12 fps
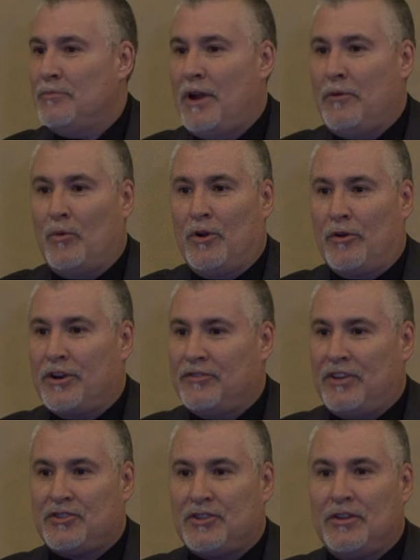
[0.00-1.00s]
matter what
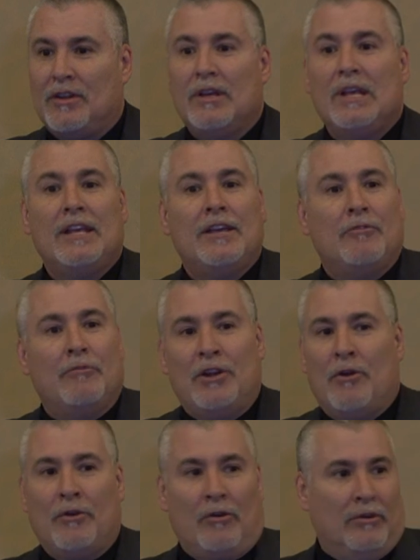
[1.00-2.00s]
organization, we
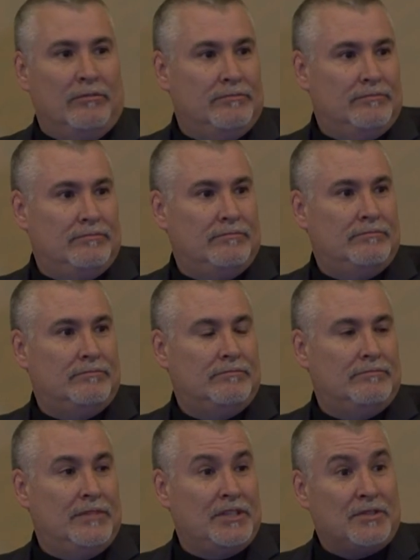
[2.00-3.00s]
know it all.
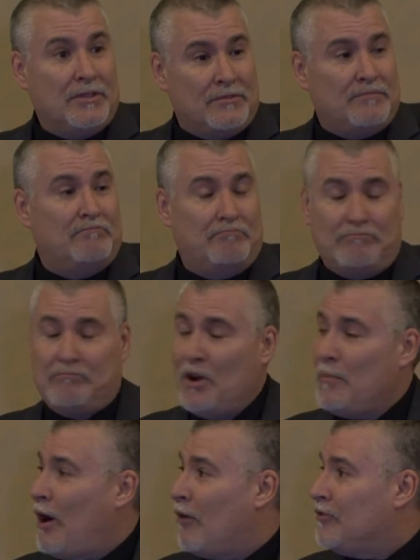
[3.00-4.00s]
It's pretty
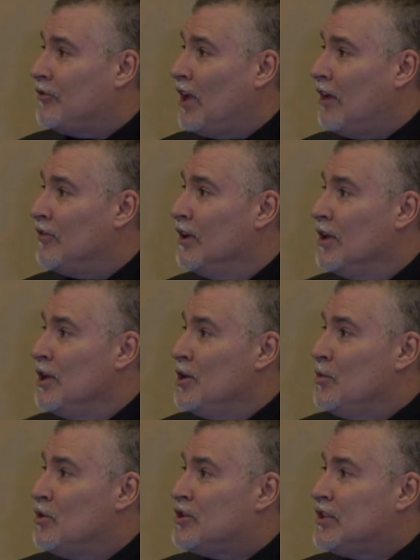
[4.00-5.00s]
powerful stuff,
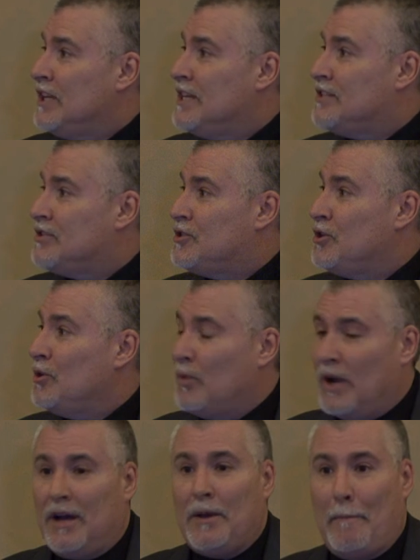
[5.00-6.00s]
which leads
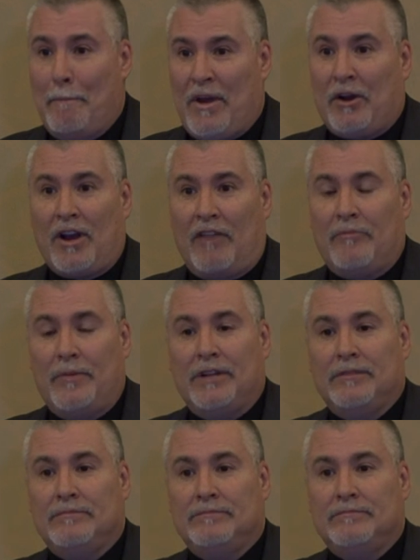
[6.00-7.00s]
to better government
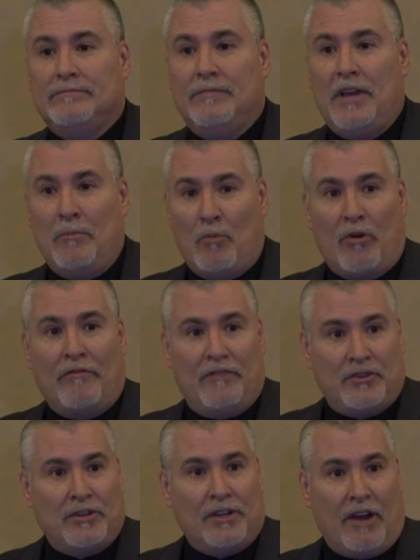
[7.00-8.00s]
and more
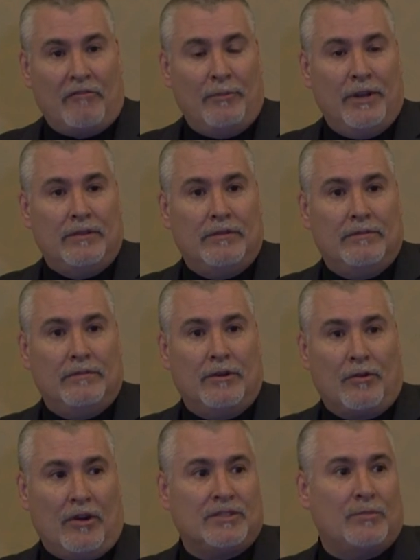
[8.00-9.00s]
efficient government
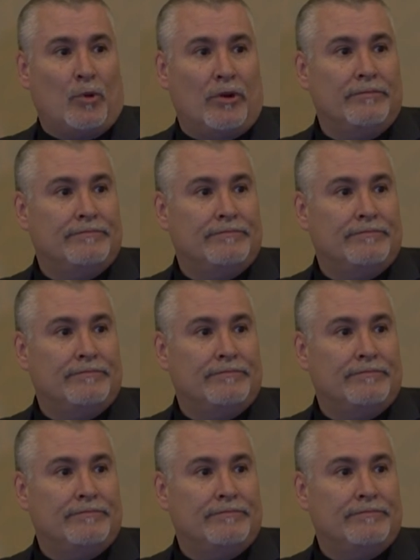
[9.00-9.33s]
across the board.